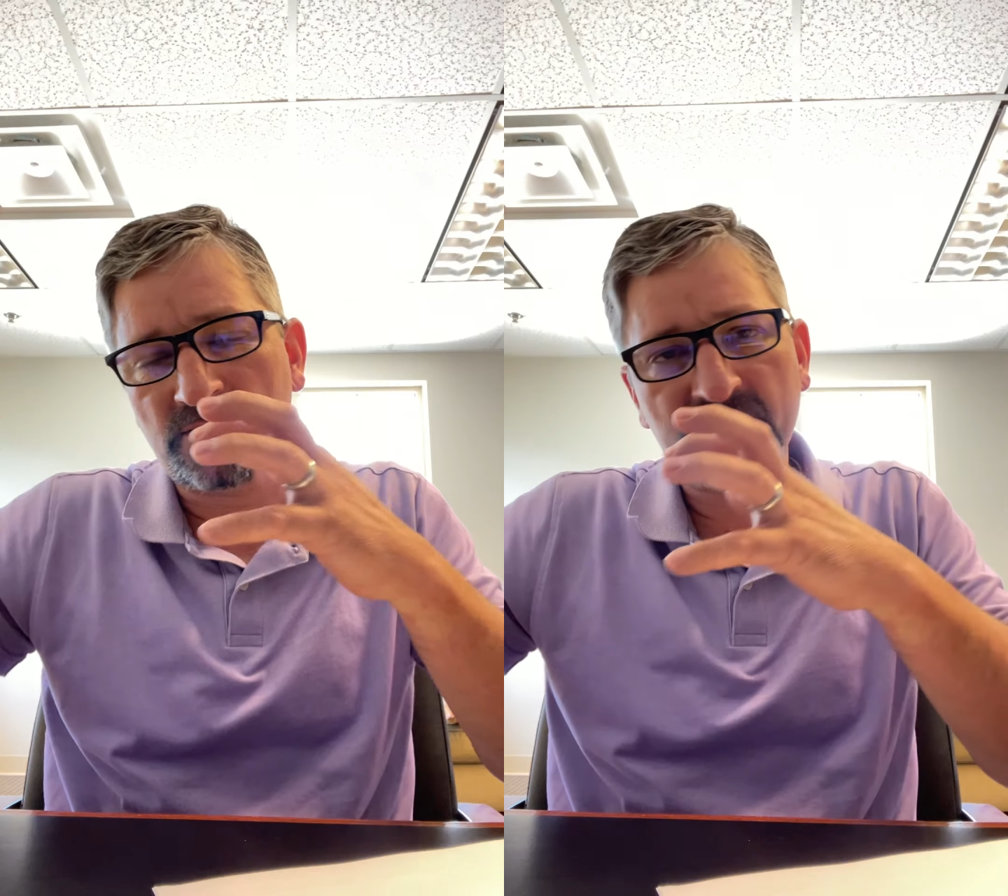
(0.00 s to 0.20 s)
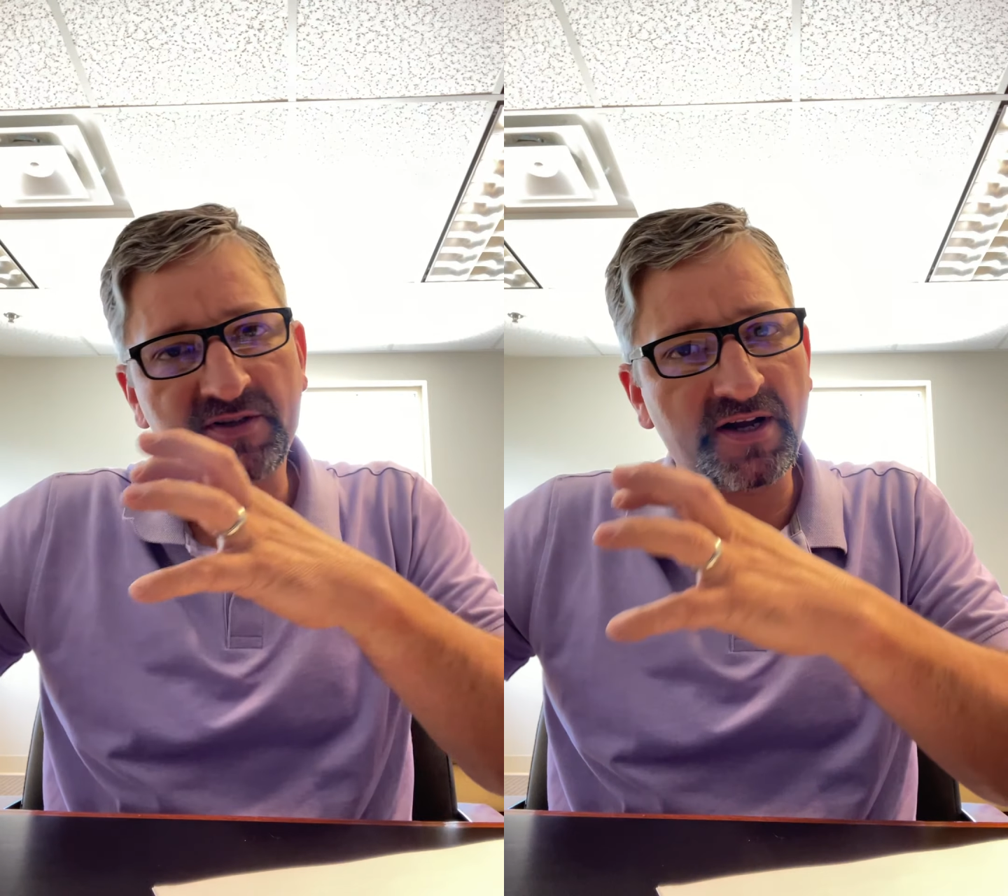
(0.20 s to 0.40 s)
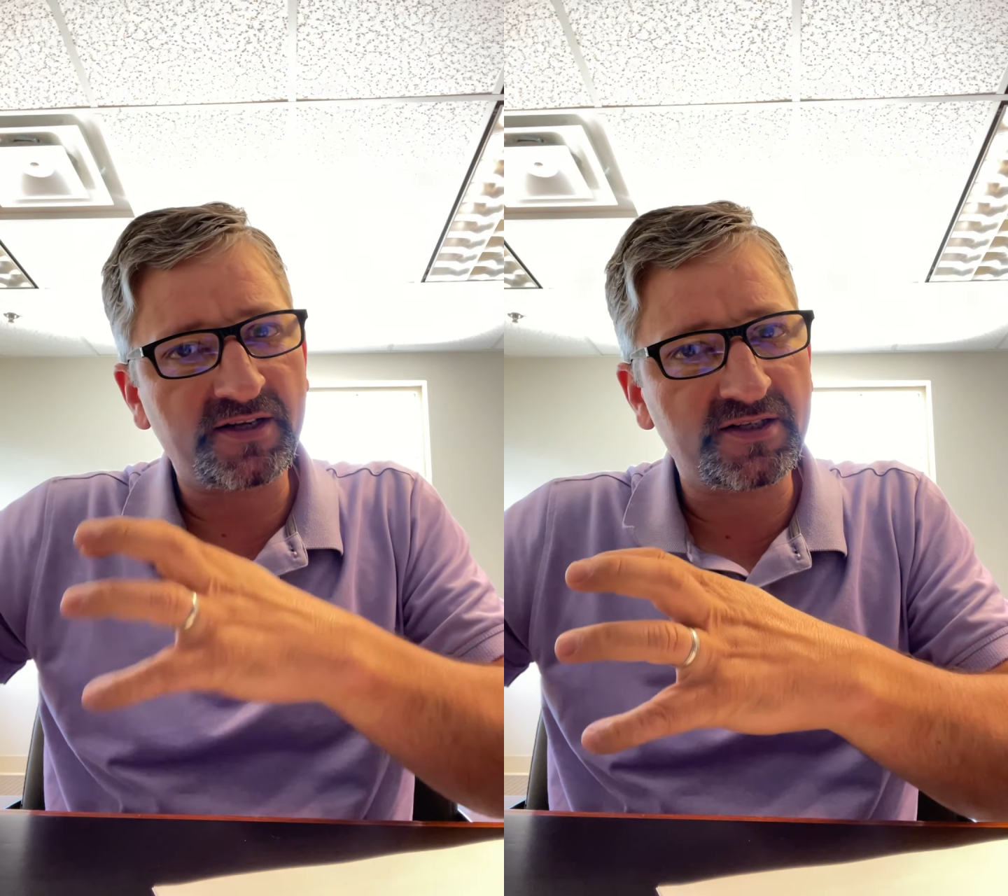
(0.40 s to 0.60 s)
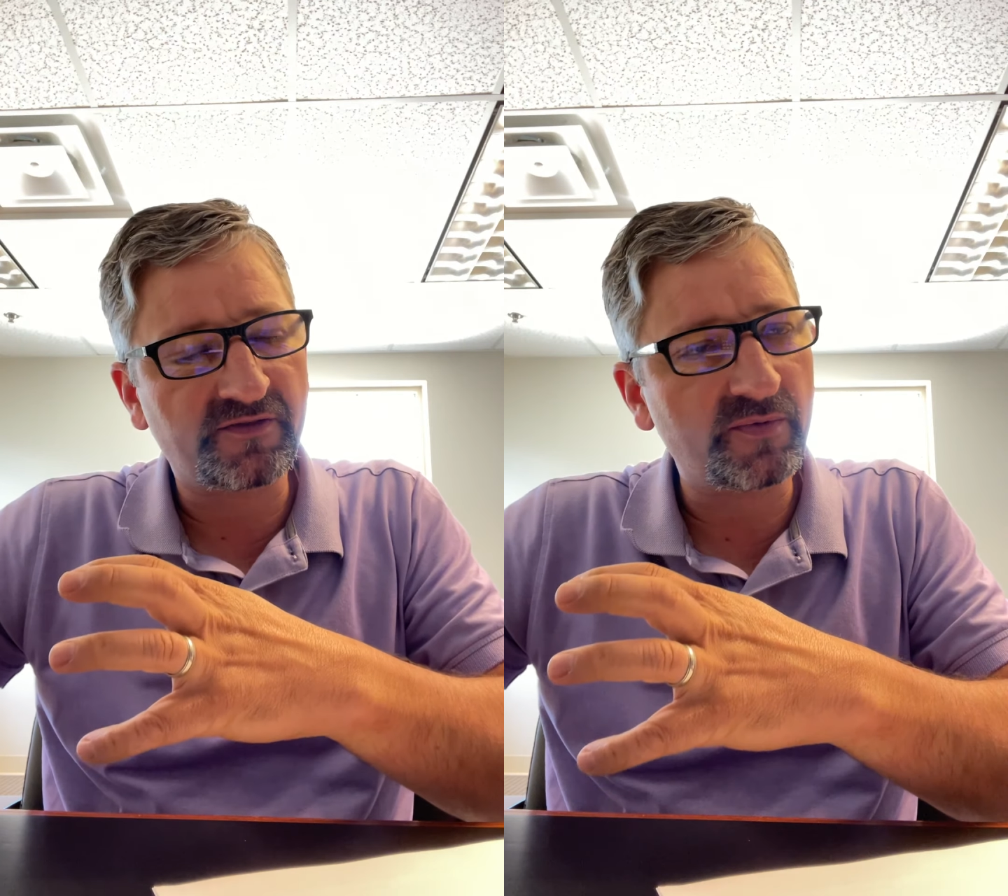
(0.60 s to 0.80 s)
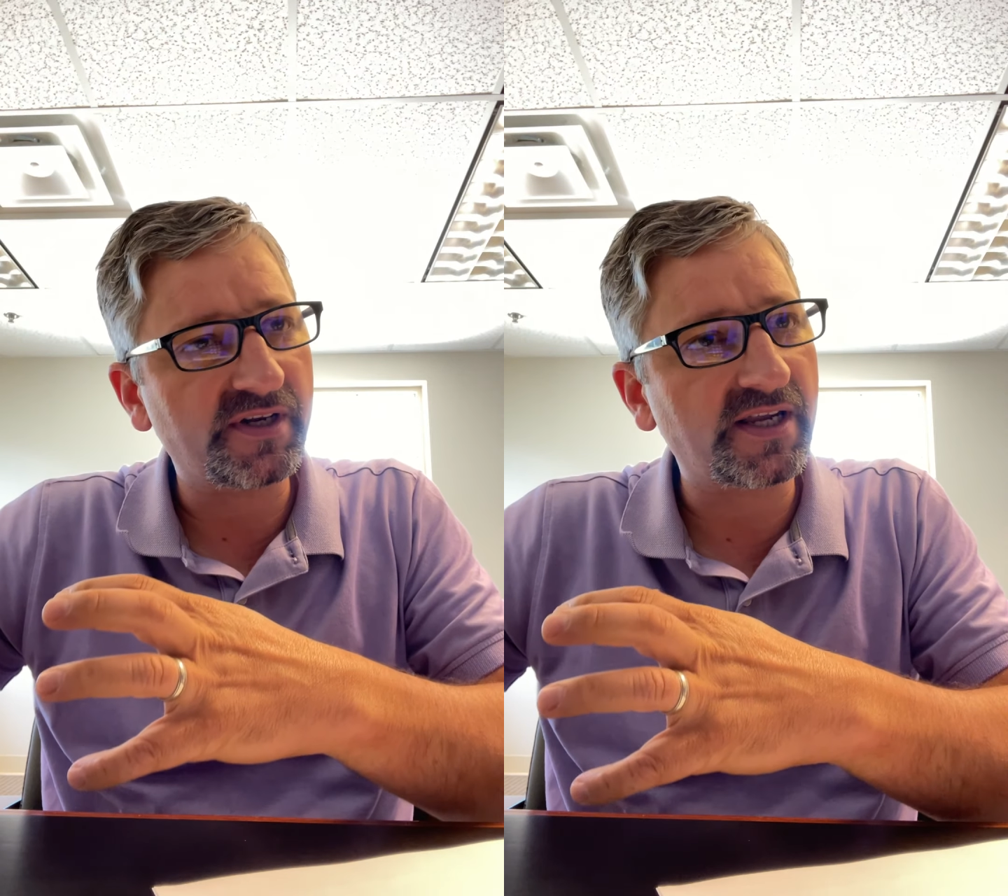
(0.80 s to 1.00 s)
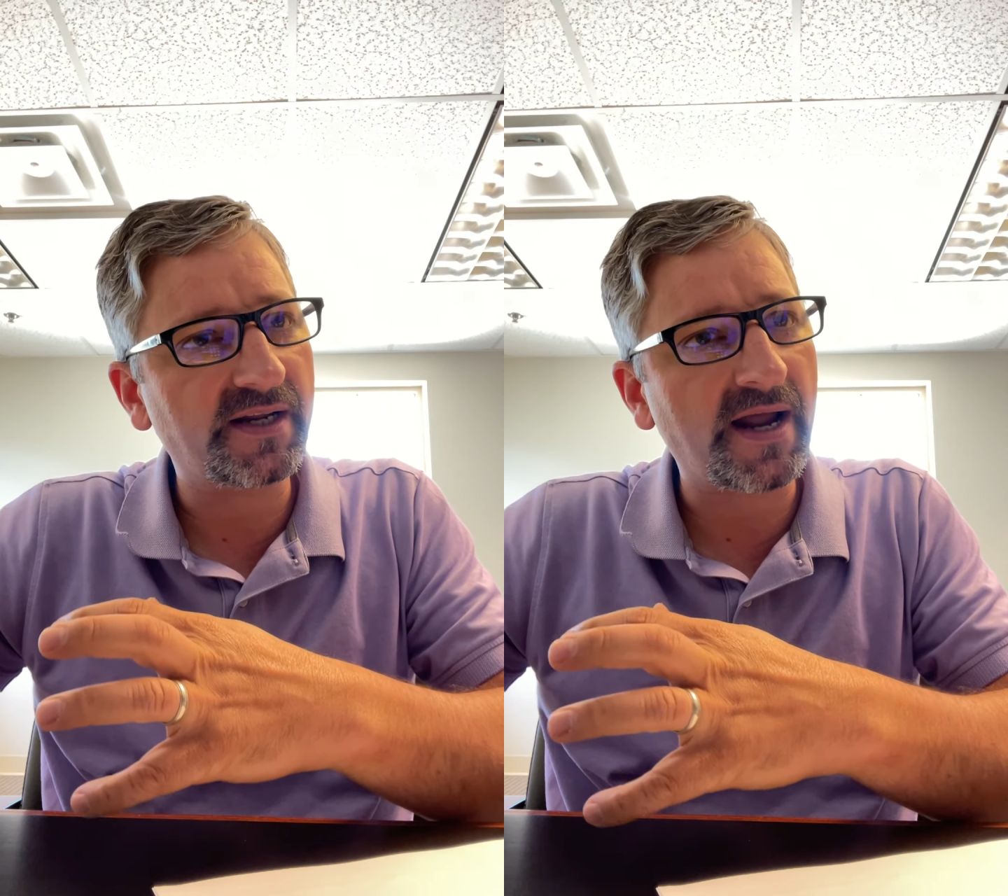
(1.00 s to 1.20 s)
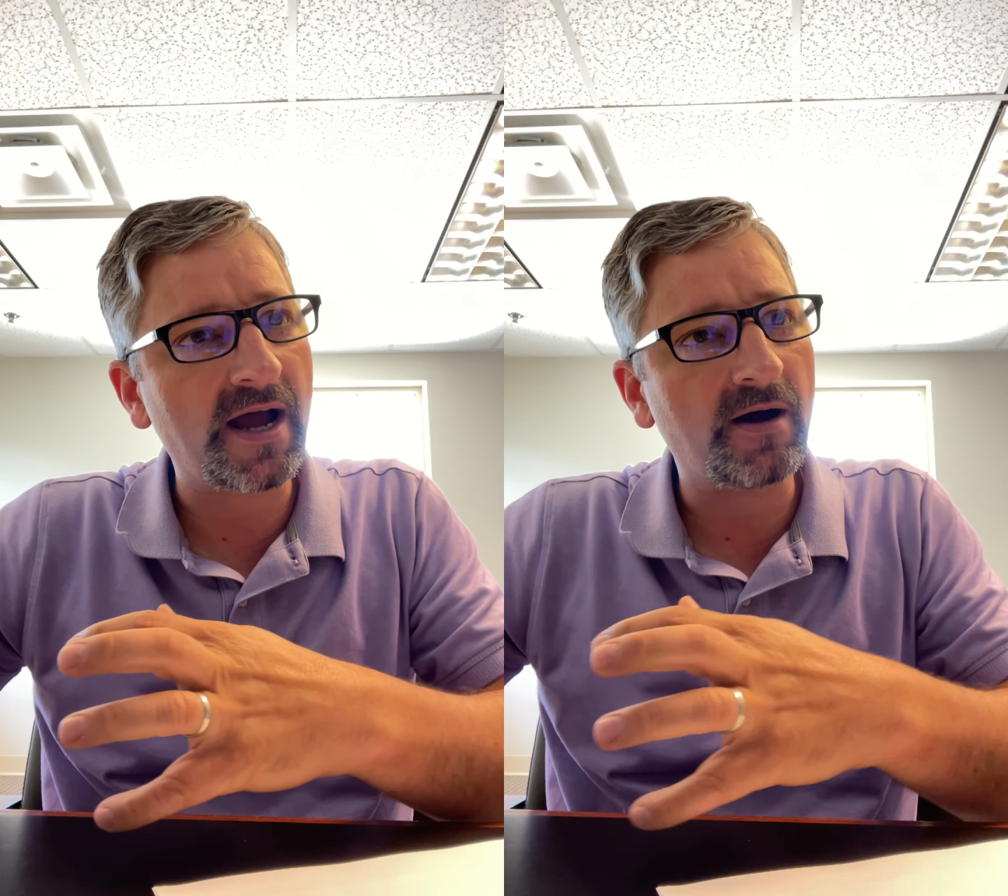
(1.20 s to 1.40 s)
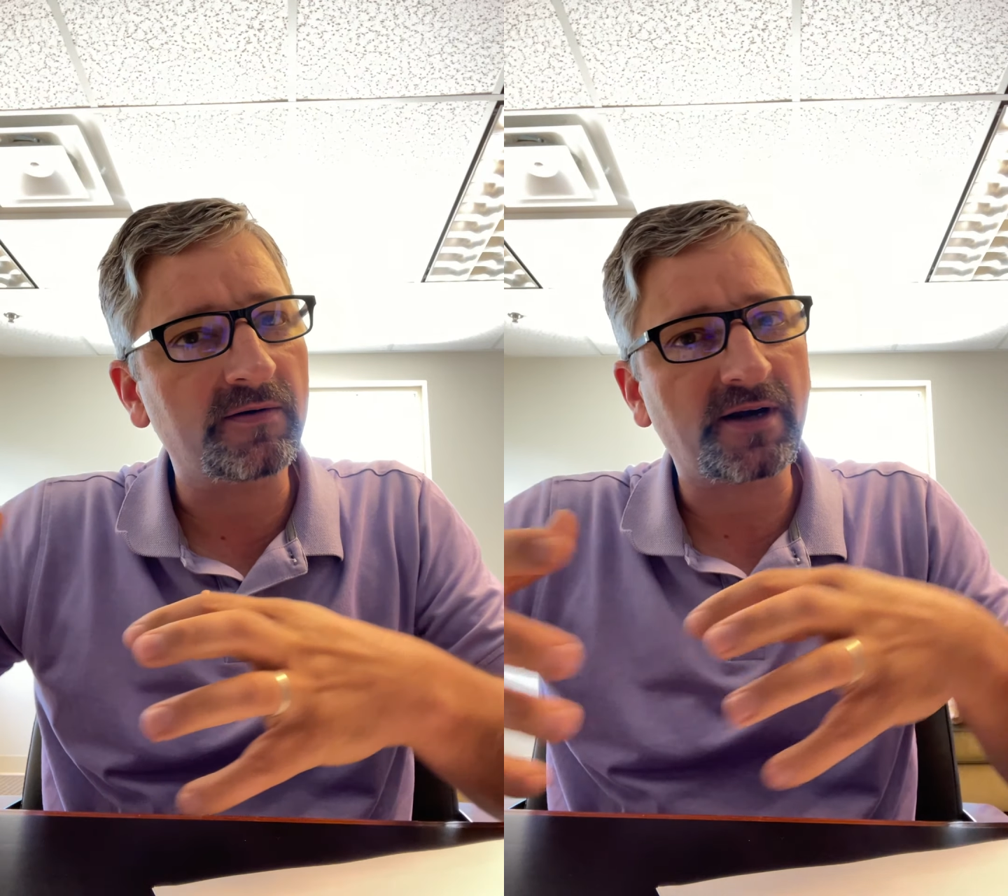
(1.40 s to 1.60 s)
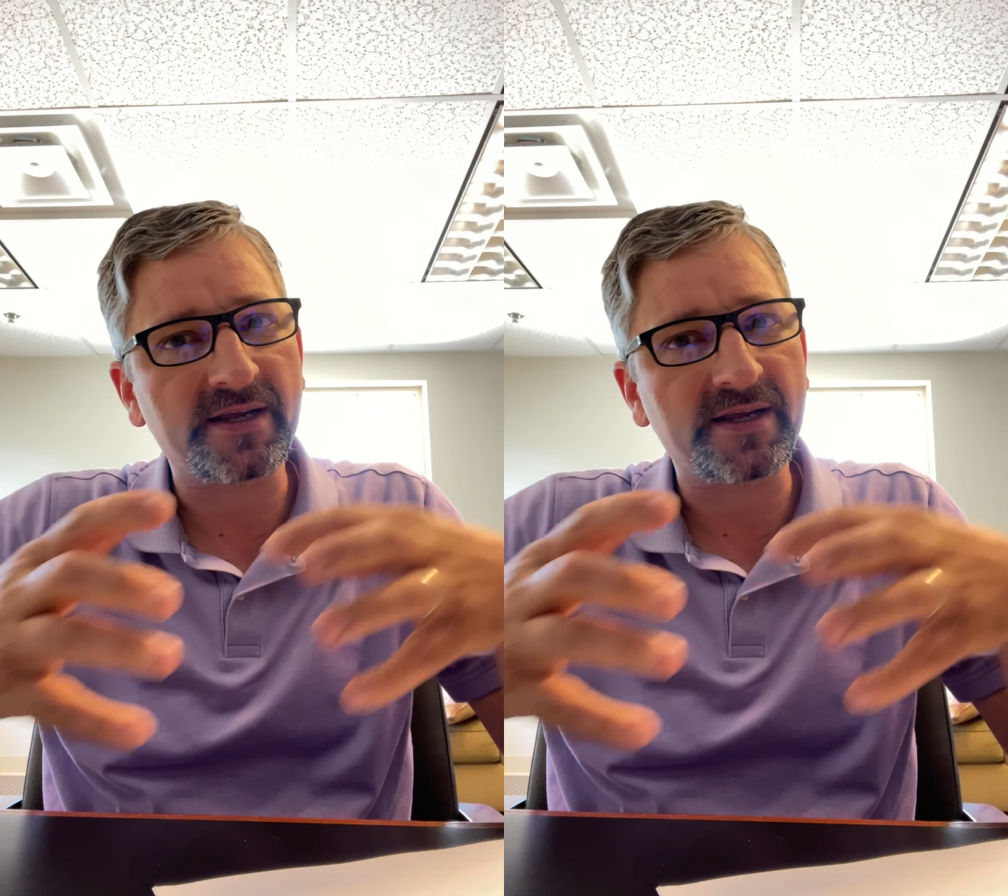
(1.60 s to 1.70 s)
it's not easy for me to get out,